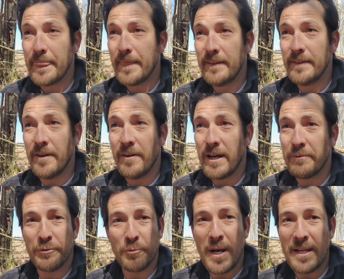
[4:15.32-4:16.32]
you know, I was
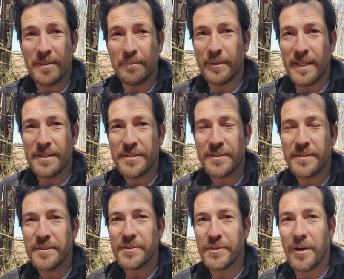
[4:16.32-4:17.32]
renting a place,
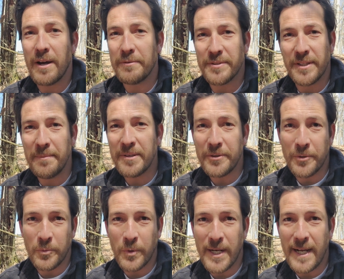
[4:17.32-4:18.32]
so I was limited on
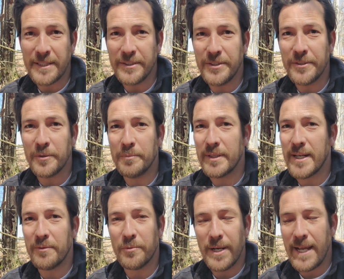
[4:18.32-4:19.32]
what I could do, but I
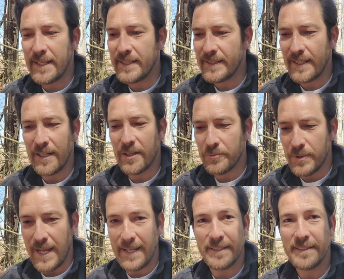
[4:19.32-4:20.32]
read and I
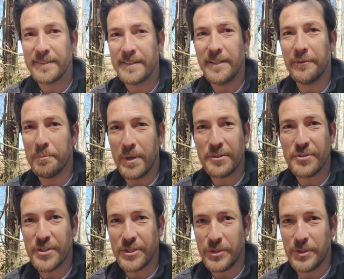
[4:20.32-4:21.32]
read as much as
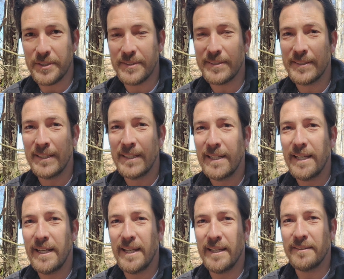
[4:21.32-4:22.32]
I could.
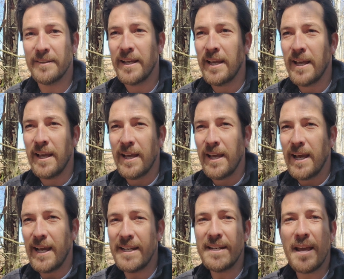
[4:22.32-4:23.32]
And I
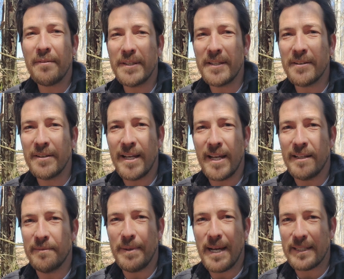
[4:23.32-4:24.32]
didn't have the
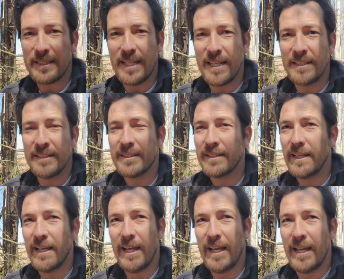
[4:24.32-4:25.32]
internet back then,
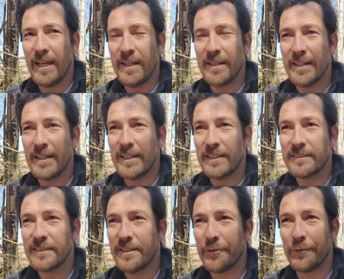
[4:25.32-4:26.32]
and
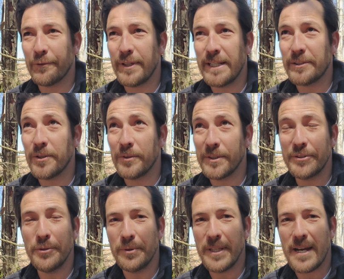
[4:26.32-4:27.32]
this was like early
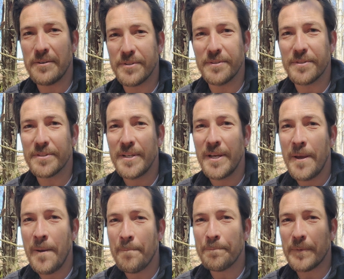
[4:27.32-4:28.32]
2000s,
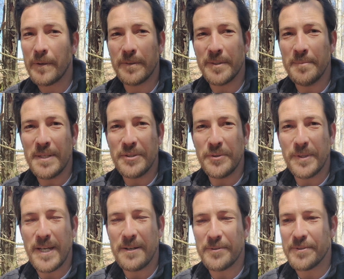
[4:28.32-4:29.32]
early and mid
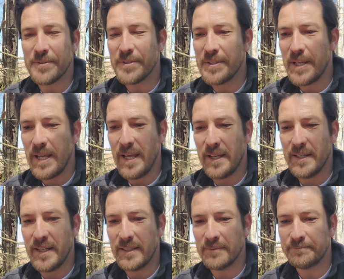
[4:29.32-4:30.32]
2000s, and
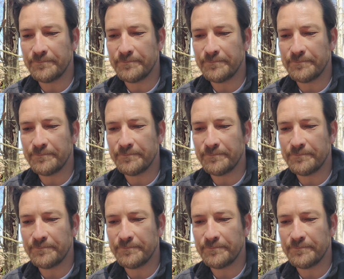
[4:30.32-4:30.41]
I